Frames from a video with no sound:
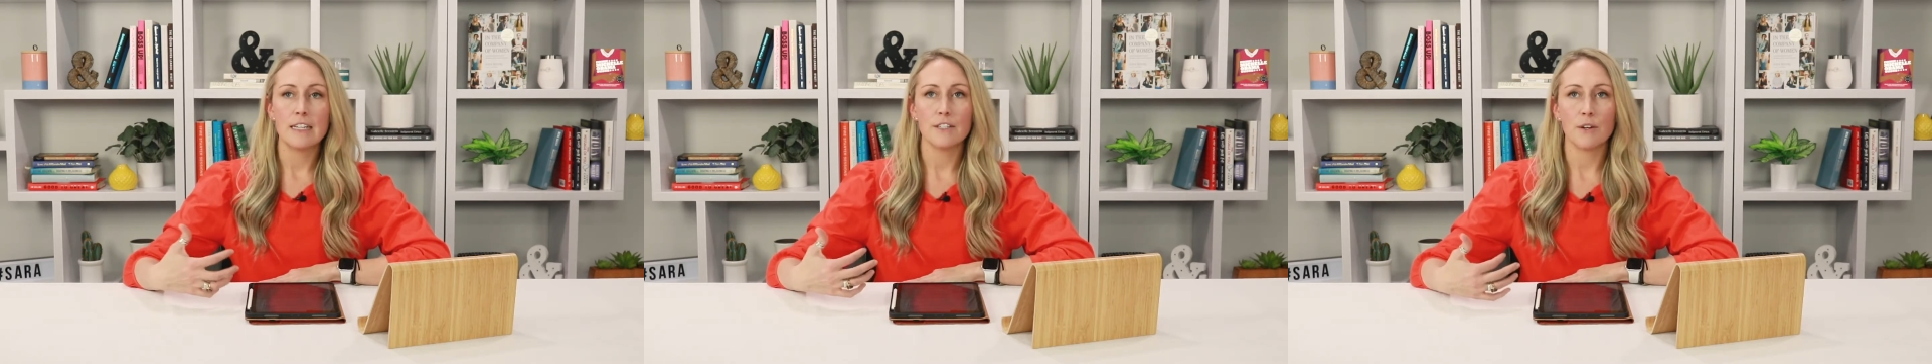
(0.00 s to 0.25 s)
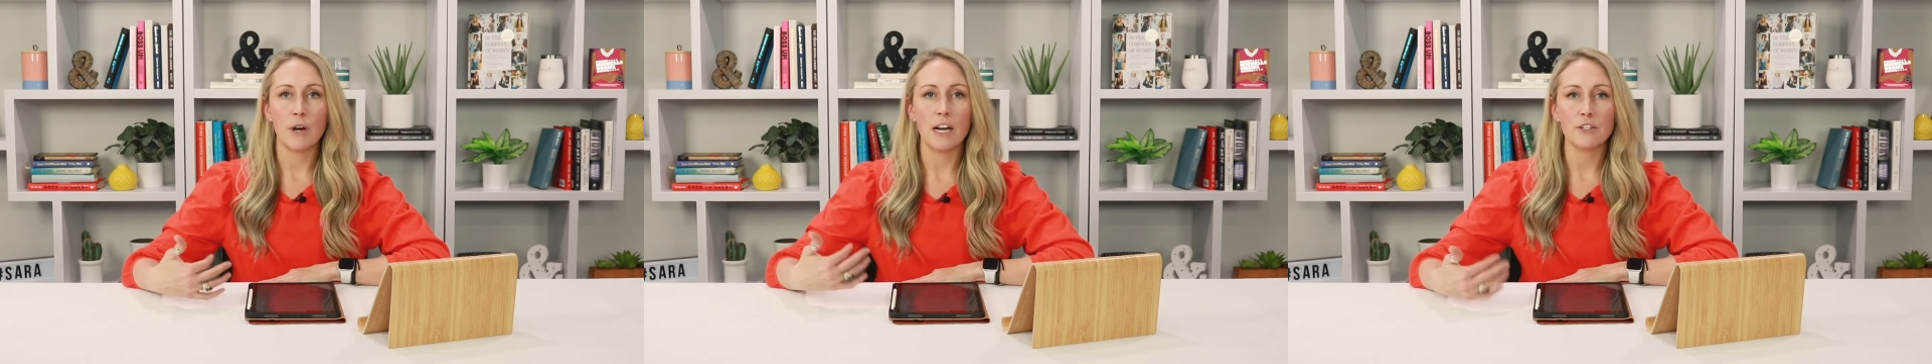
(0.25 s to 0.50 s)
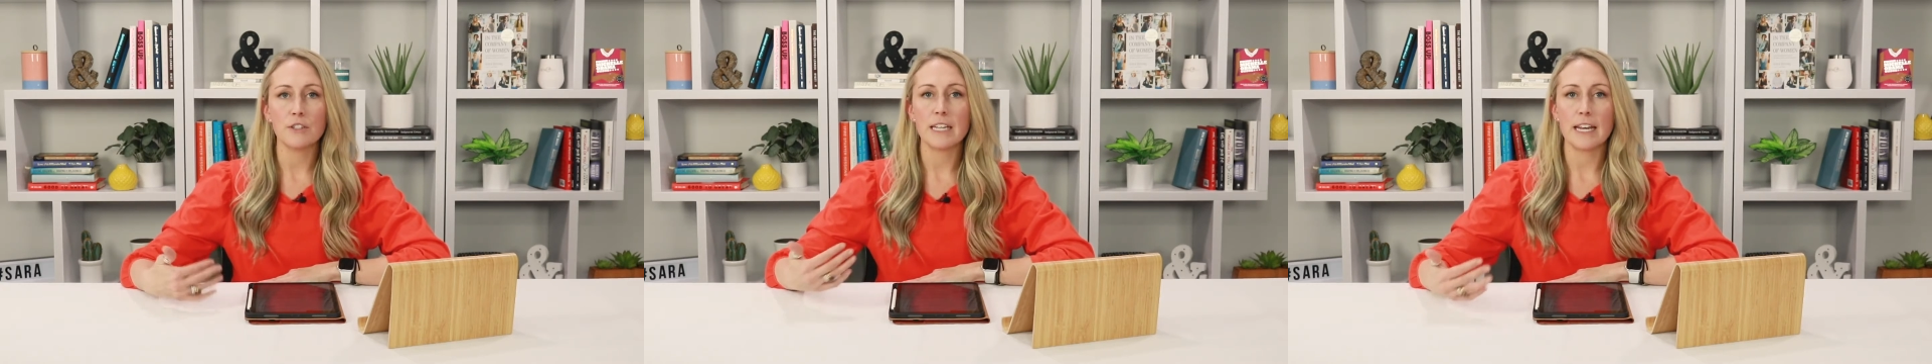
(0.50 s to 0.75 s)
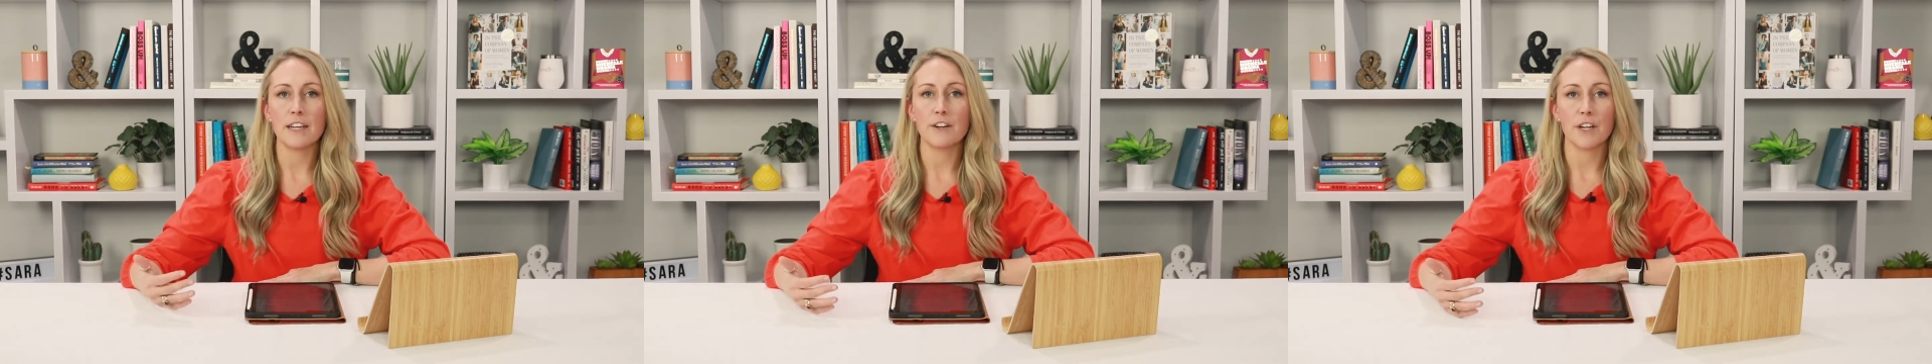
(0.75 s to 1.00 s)
So,
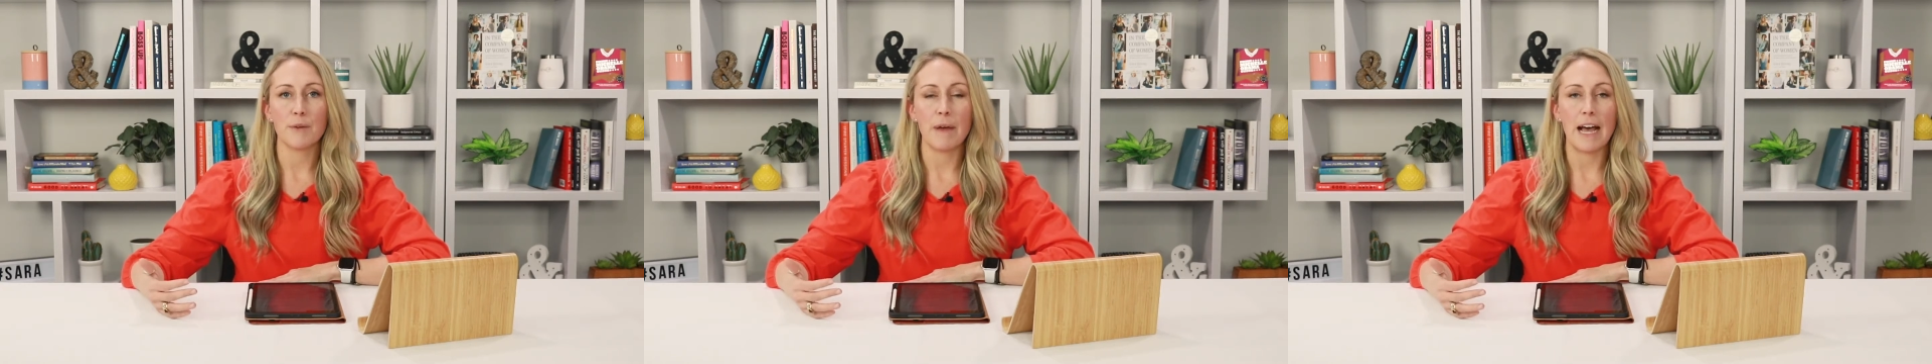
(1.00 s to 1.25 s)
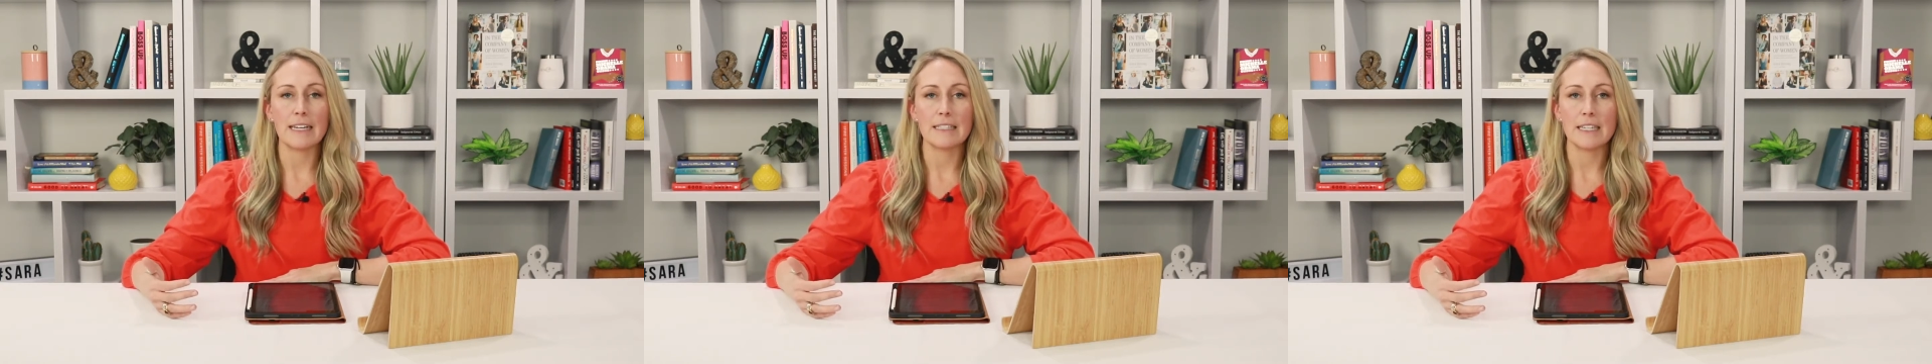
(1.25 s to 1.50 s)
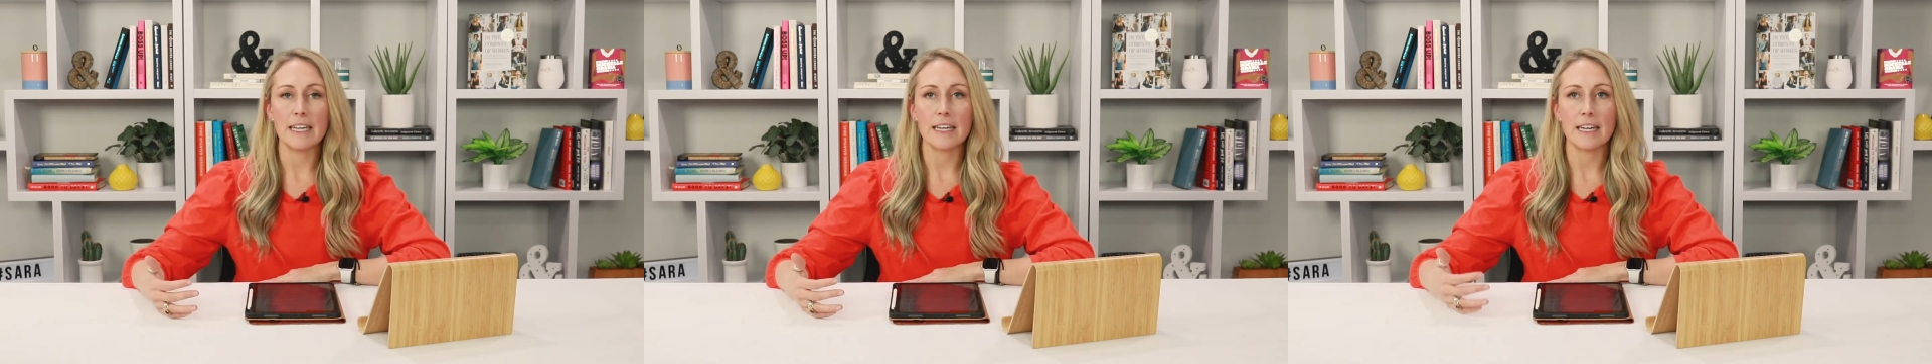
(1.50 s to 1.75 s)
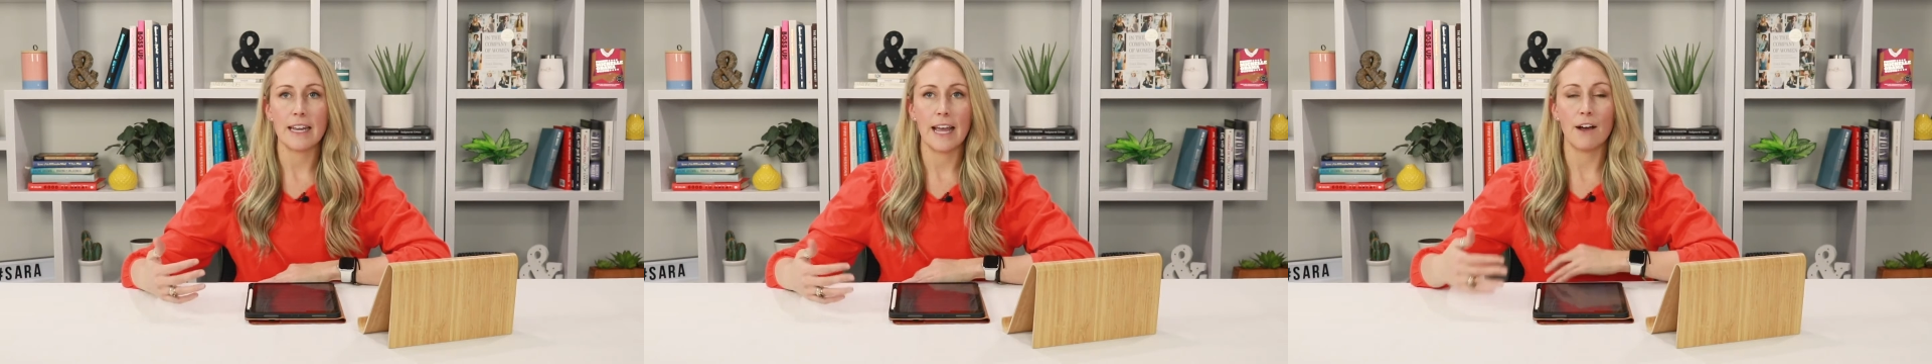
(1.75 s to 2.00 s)
understanding your capacity
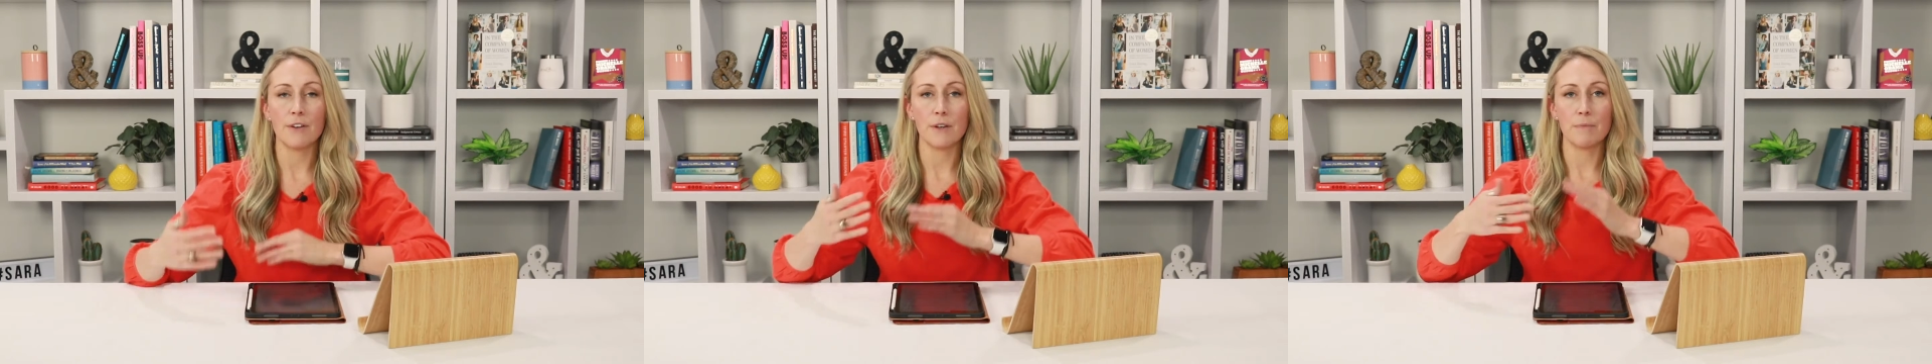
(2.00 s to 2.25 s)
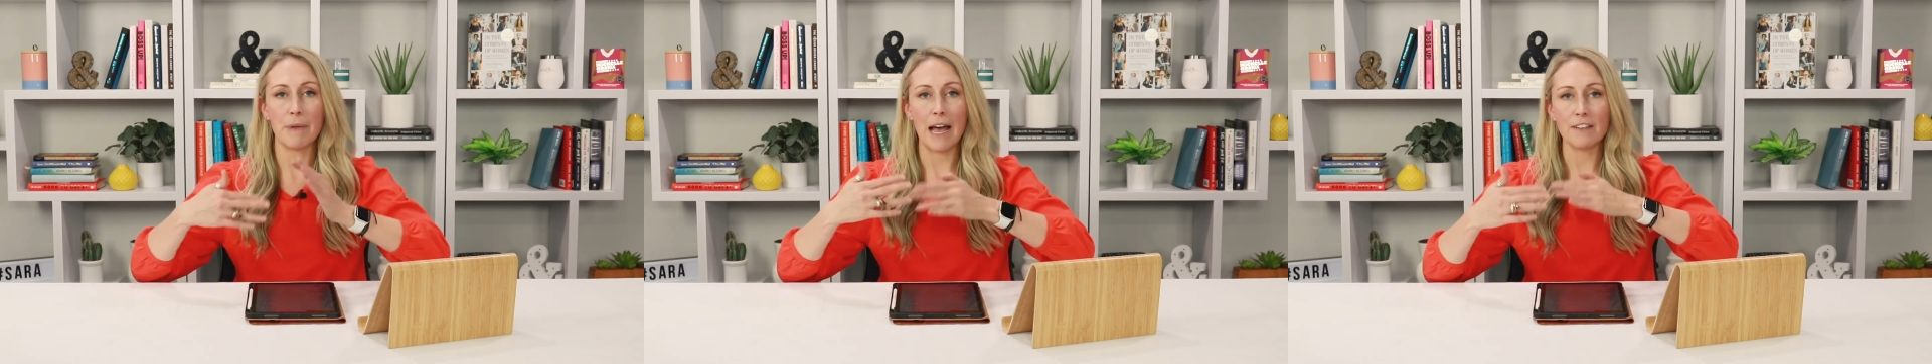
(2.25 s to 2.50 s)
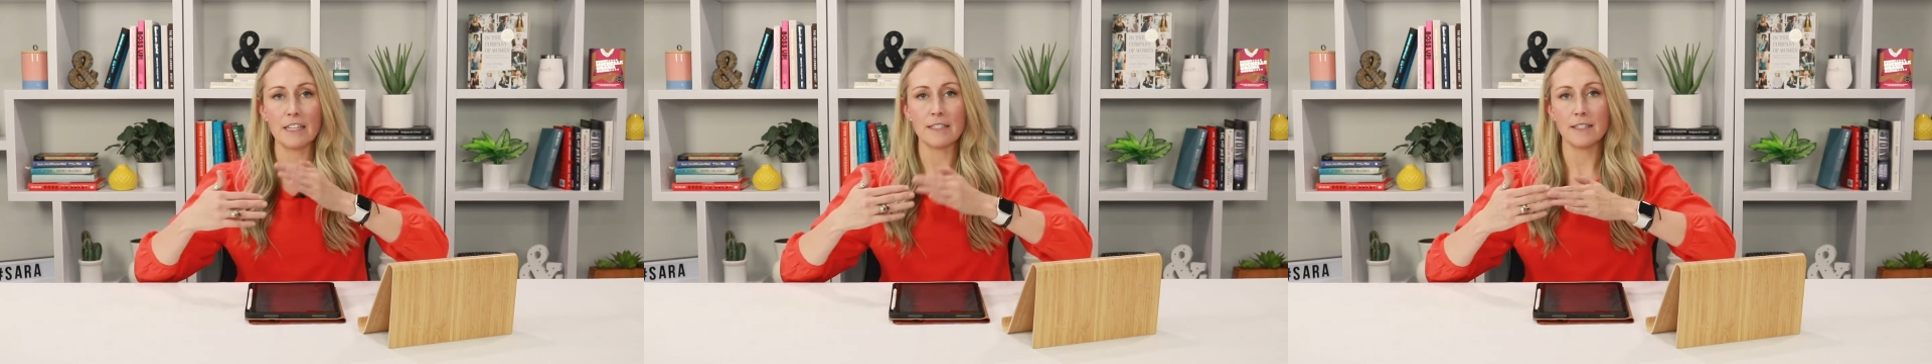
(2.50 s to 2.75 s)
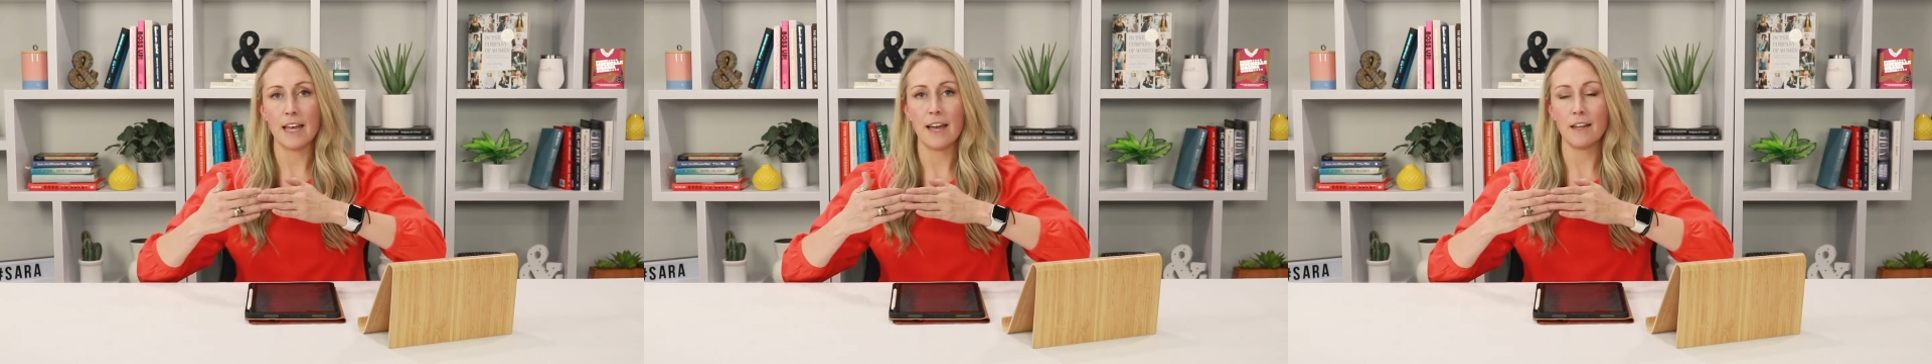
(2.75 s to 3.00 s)
and how to
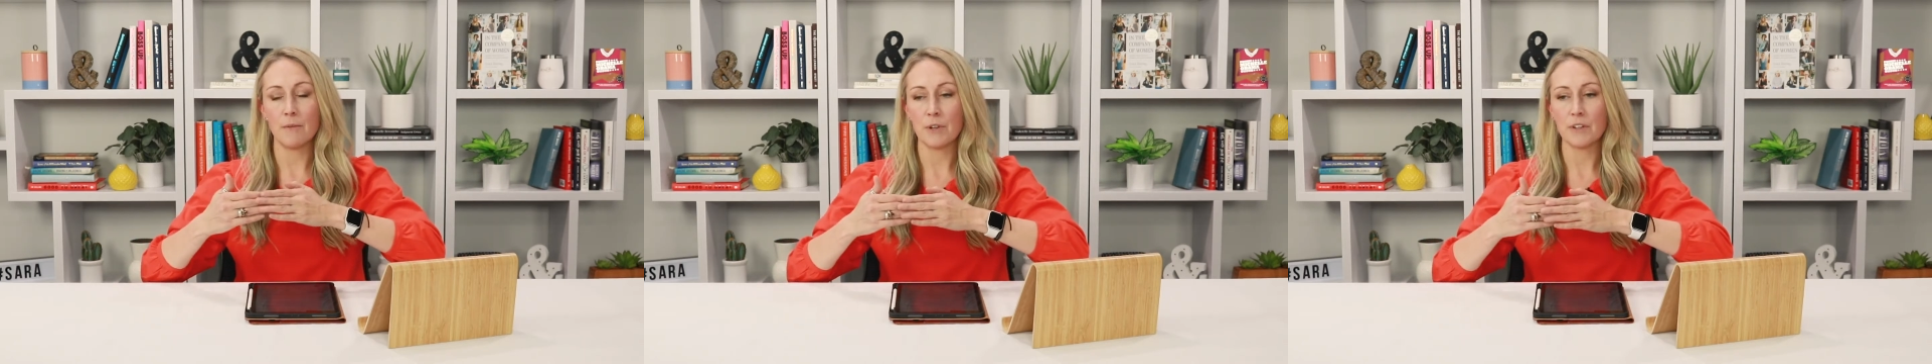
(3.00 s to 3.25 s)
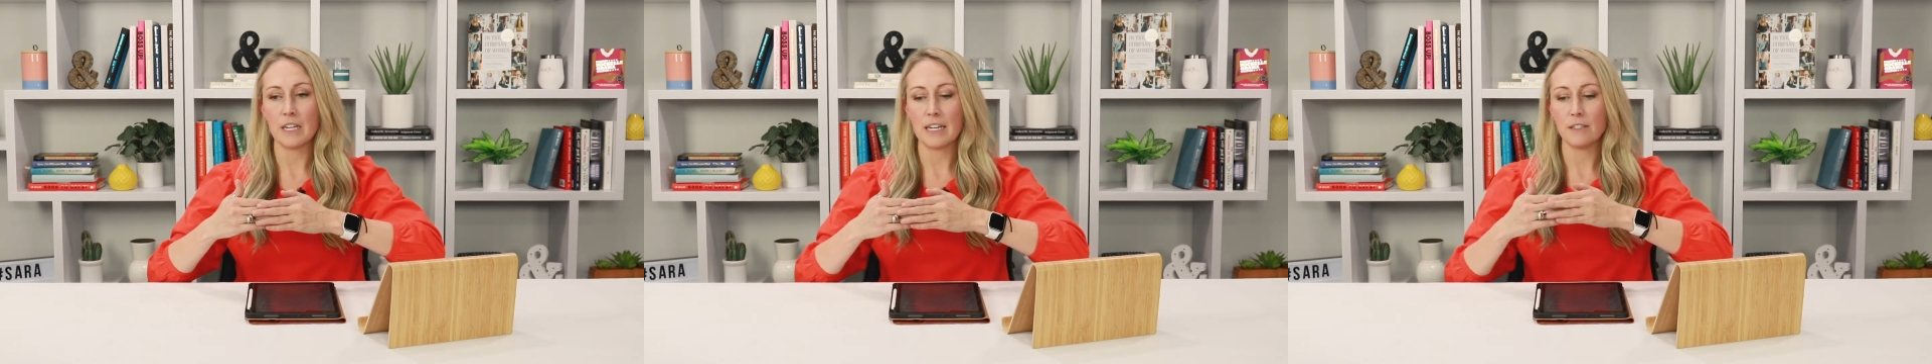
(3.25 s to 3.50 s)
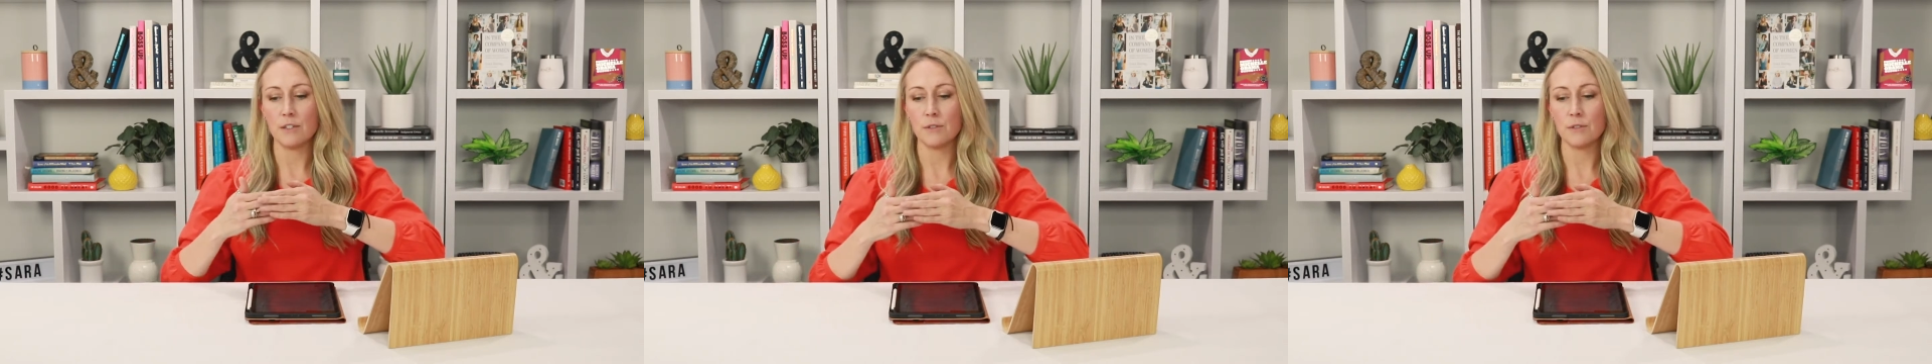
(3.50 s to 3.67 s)
balance that ability